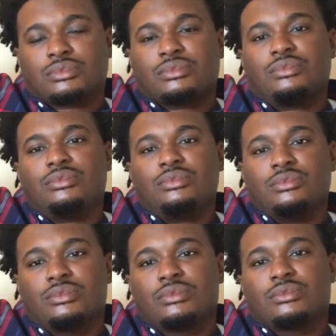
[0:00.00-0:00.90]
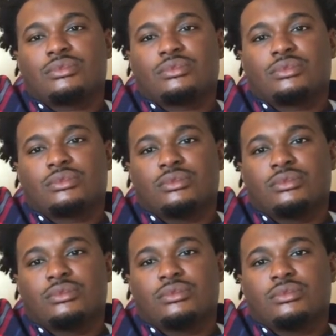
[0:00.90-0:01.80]

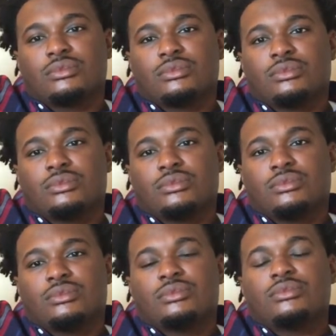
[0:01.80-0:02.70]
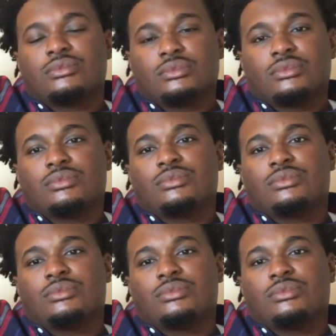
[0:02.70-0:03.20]
This person isn't speaking.